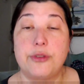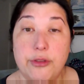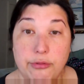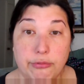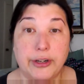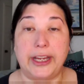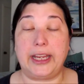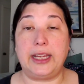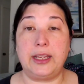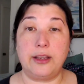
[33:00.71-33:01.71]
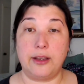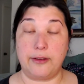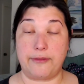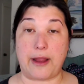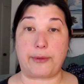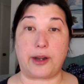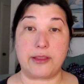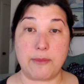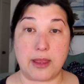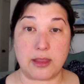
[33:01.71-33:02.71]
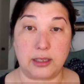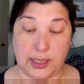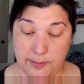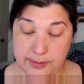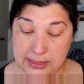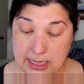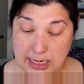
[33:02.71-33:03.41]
three Fabric of the Month clubs.